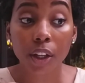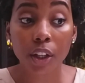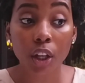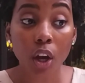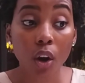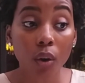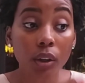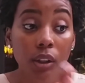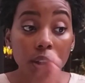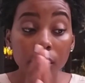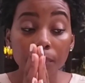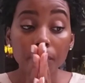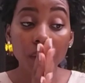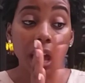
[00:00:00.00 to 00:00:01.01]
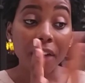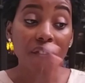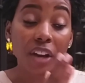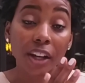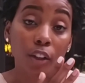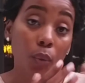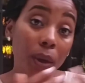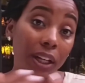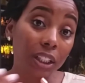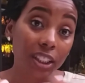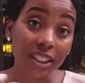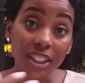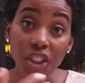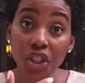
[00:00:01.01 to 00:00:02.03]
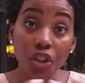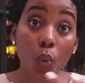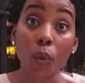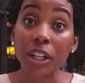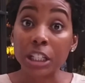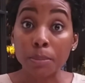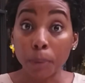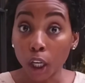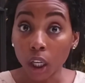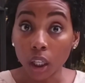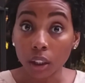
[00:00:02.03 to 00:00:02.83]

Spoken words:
I found a way to listen to the whisper